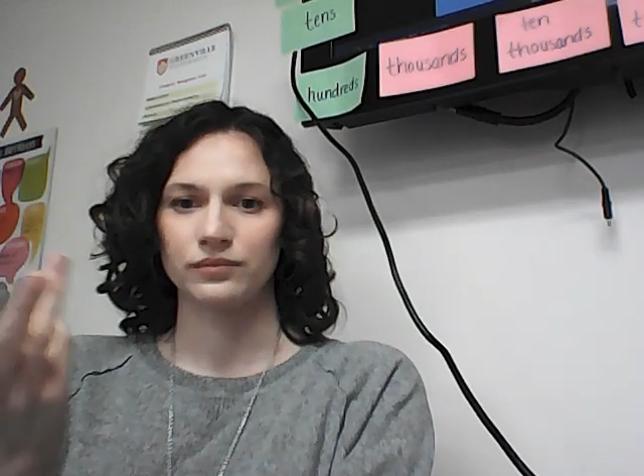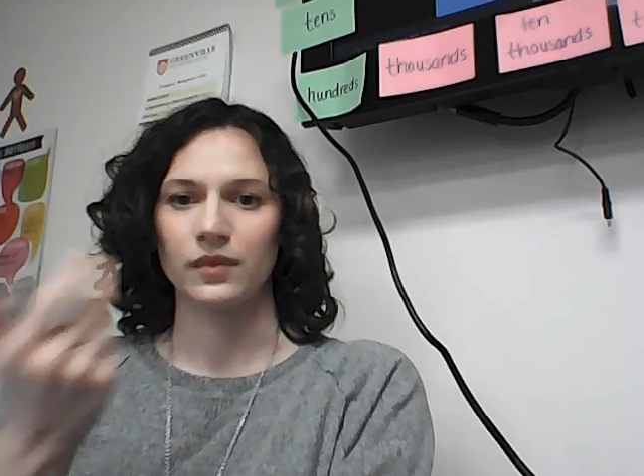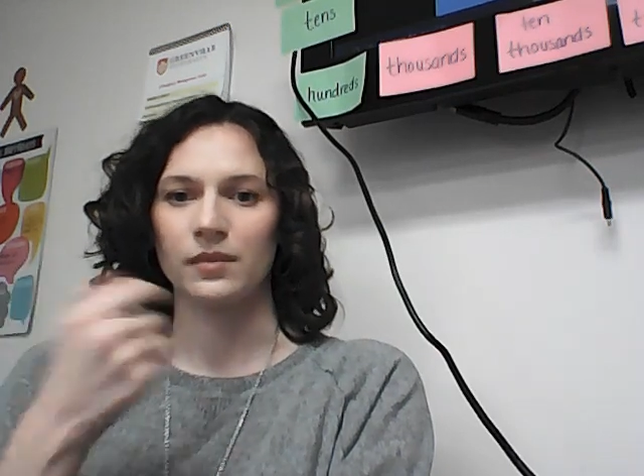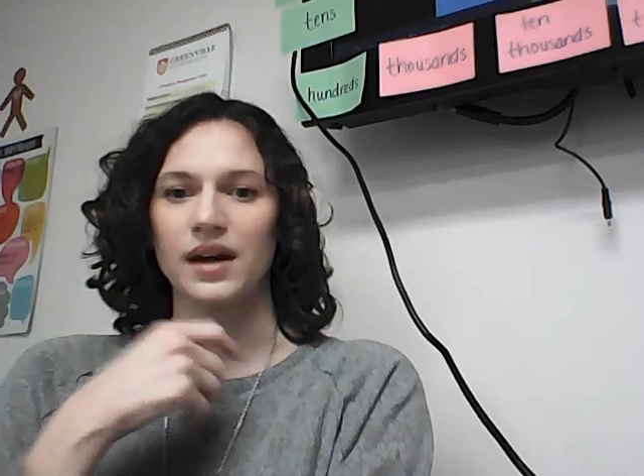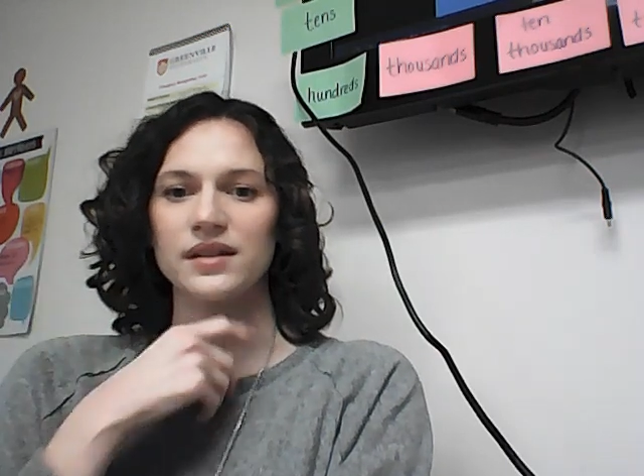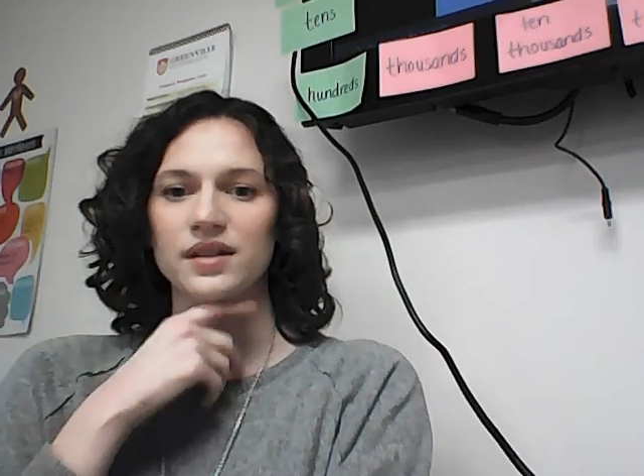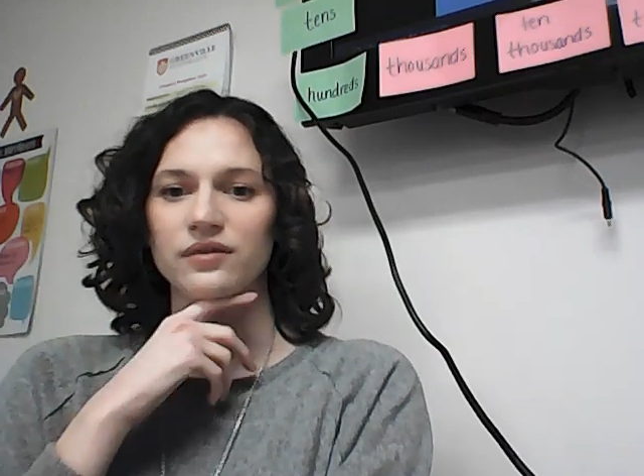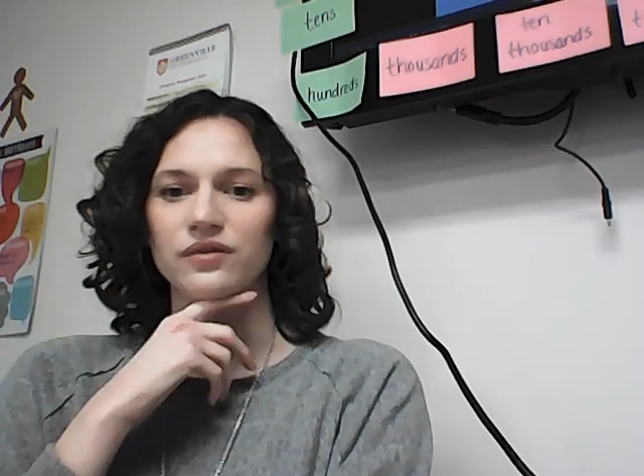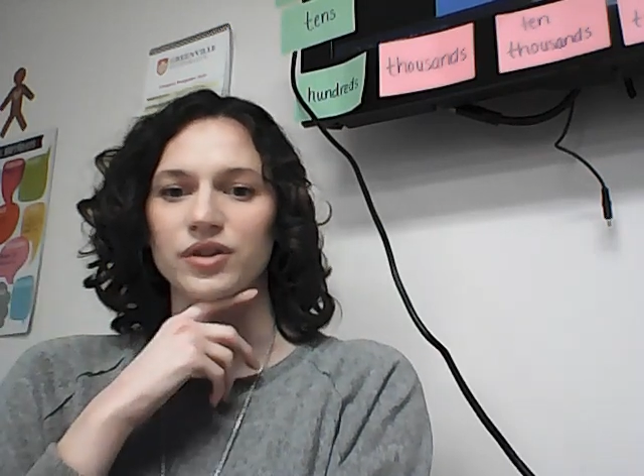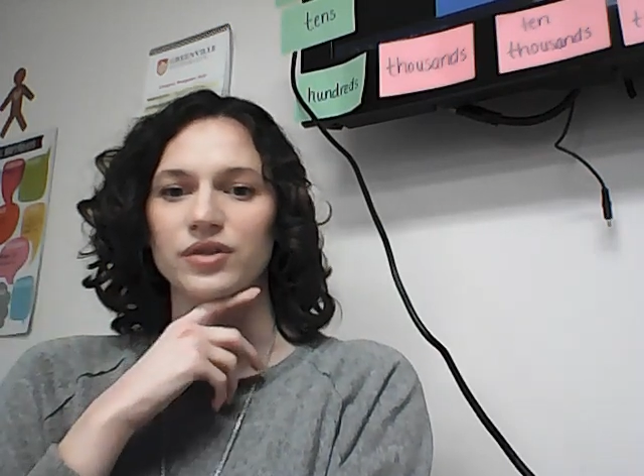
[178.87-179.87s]
I'm
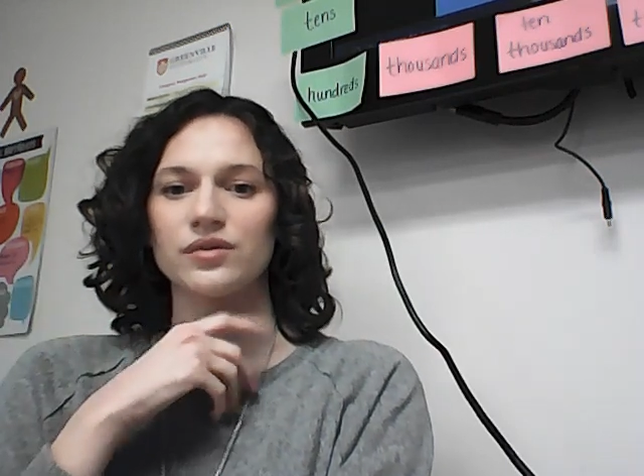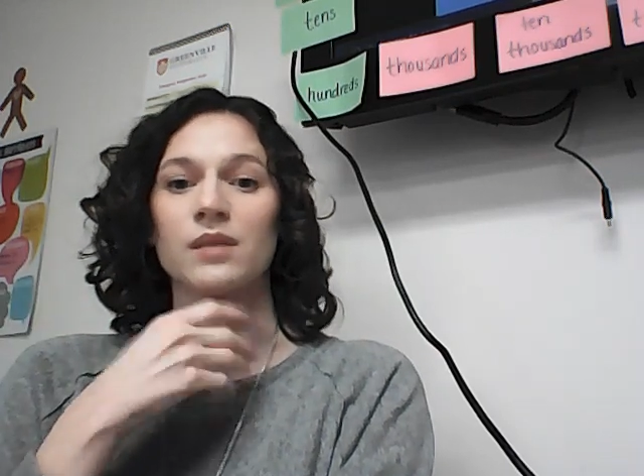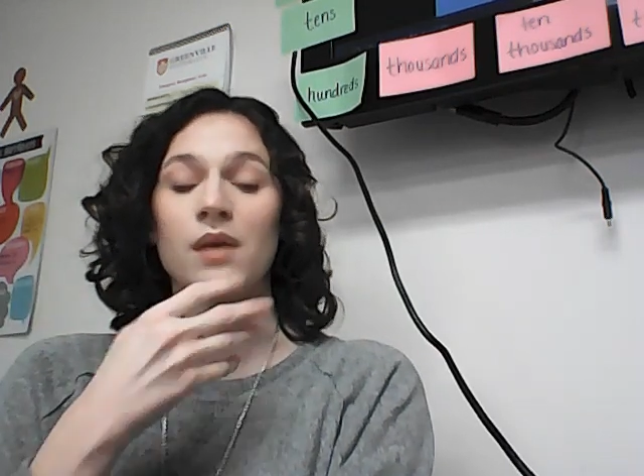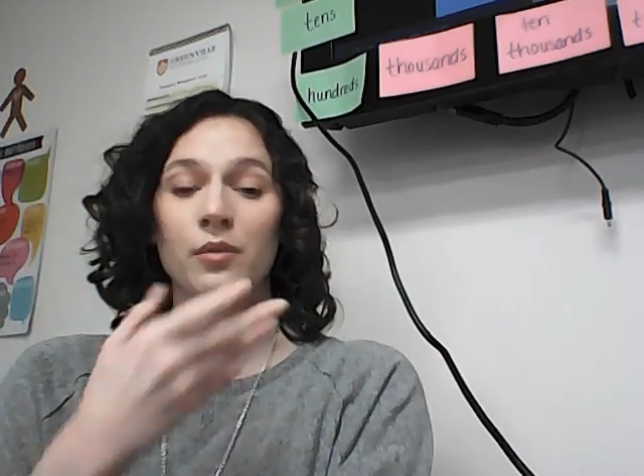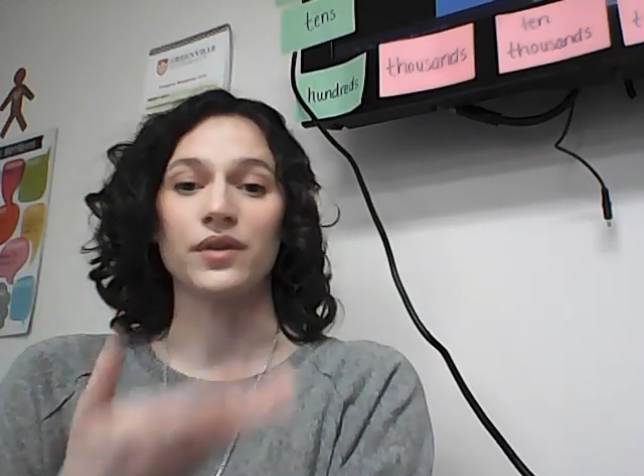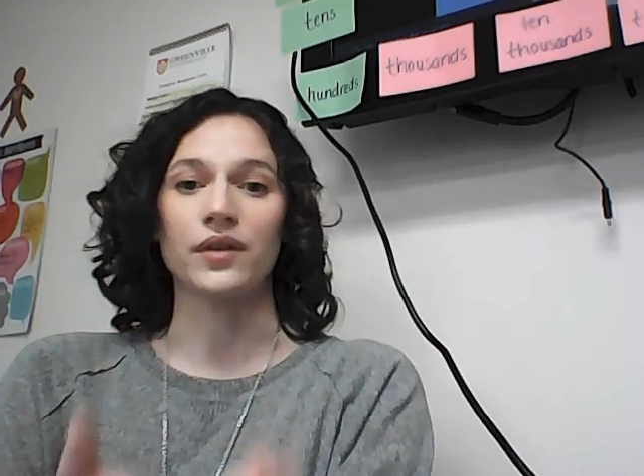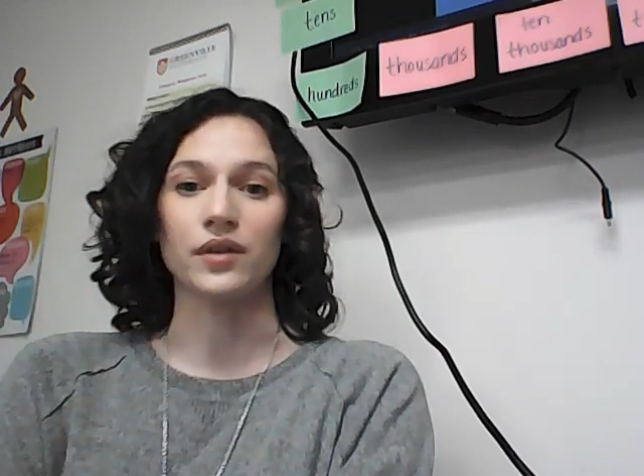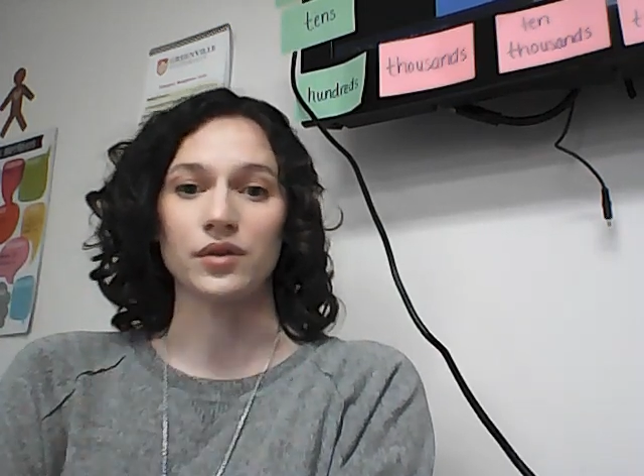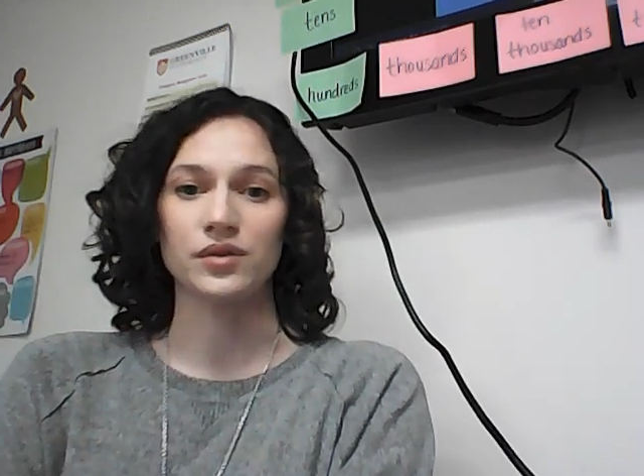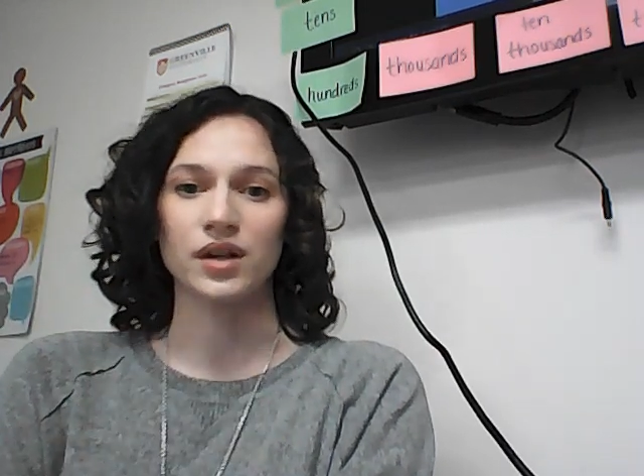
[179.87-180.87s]
asking for you to come up with a
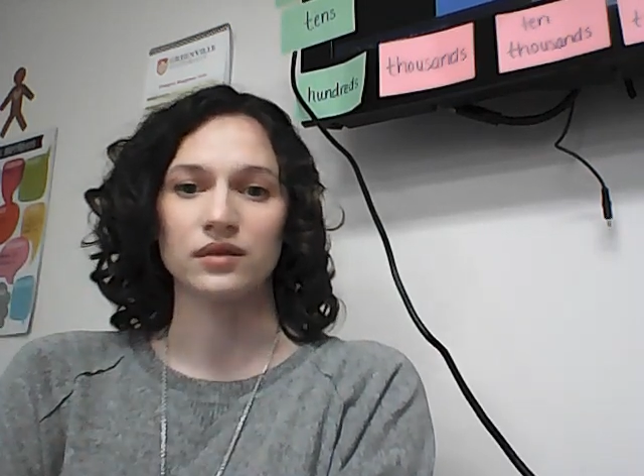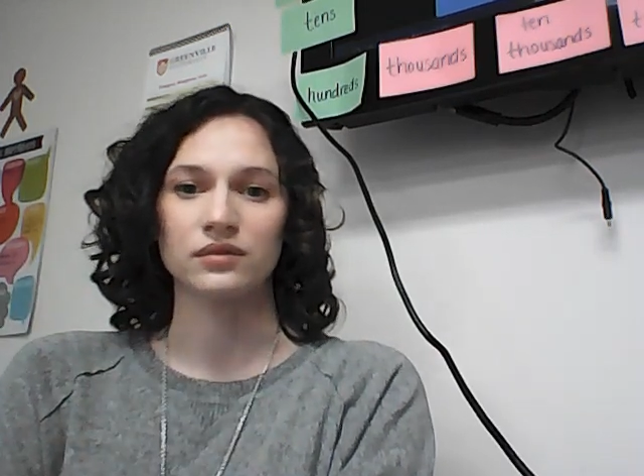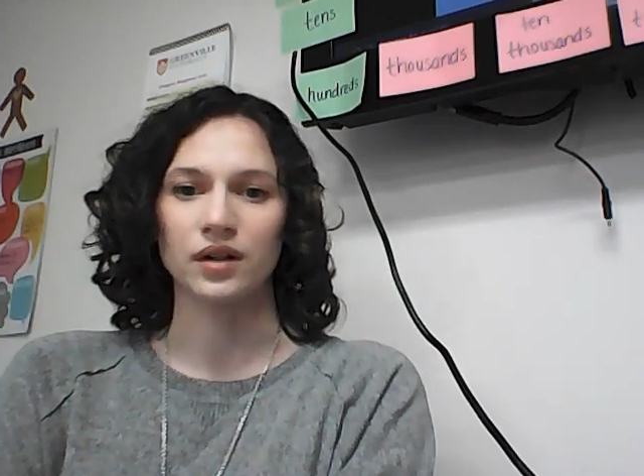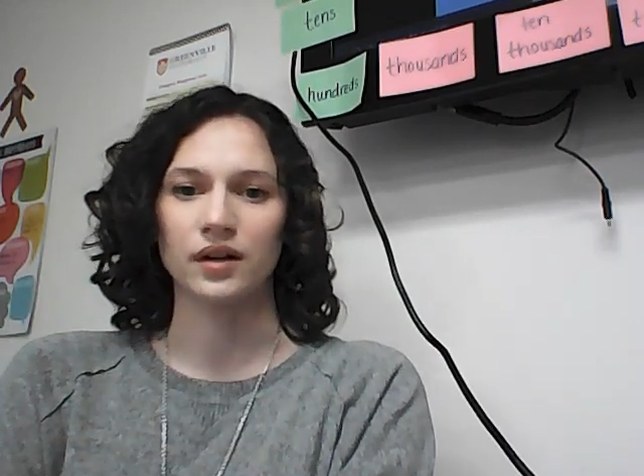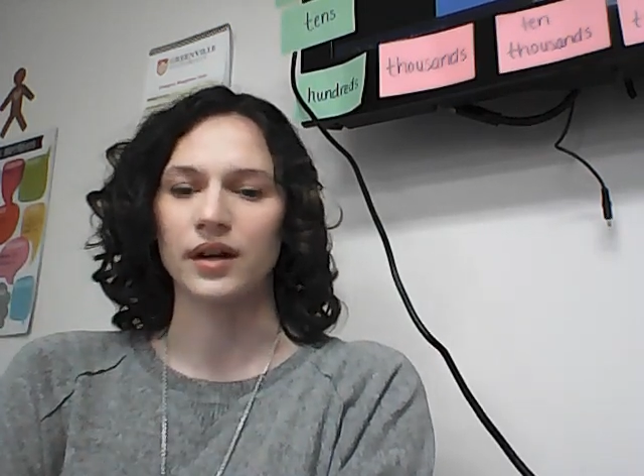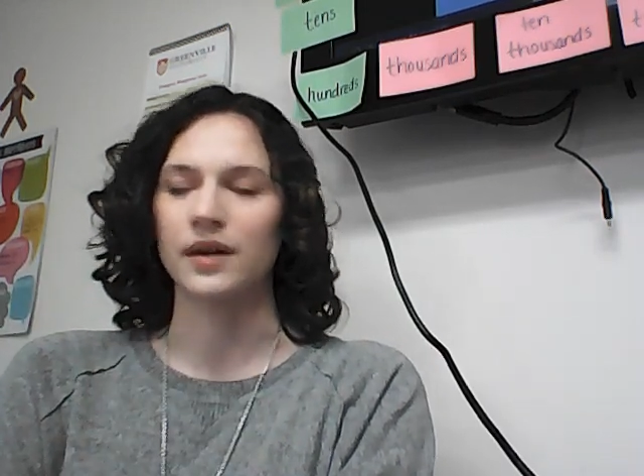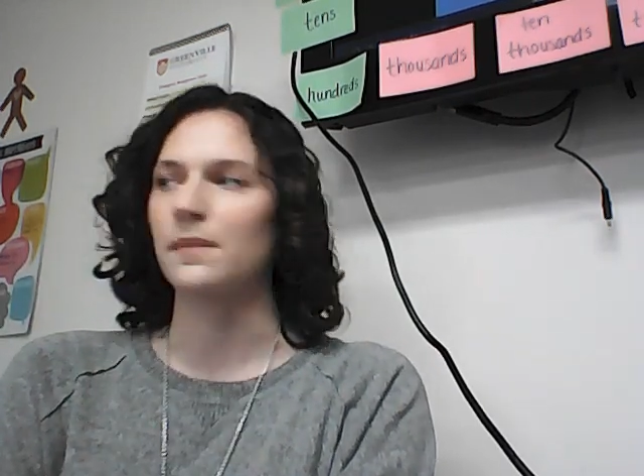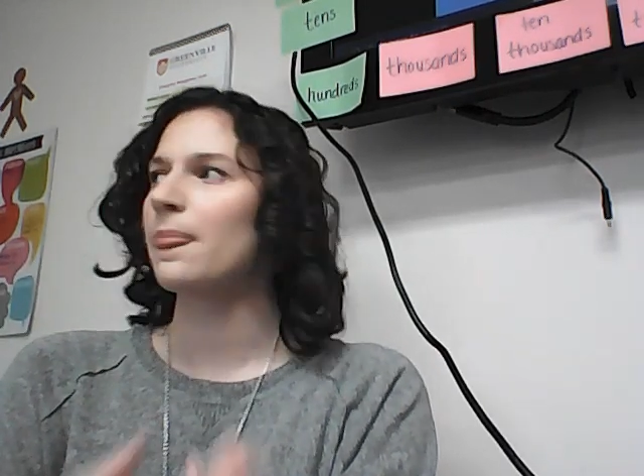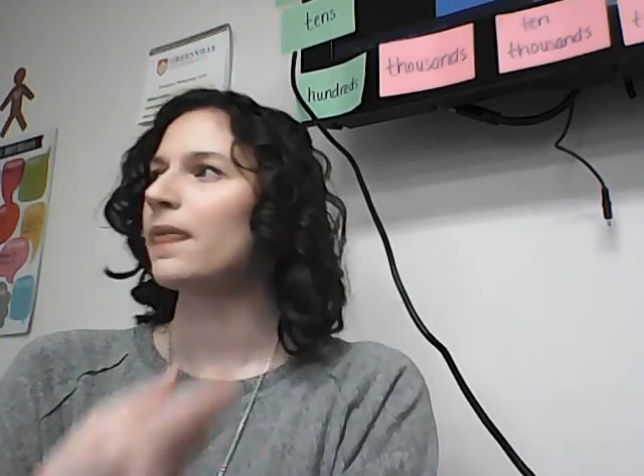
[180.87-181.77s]
solution. All right.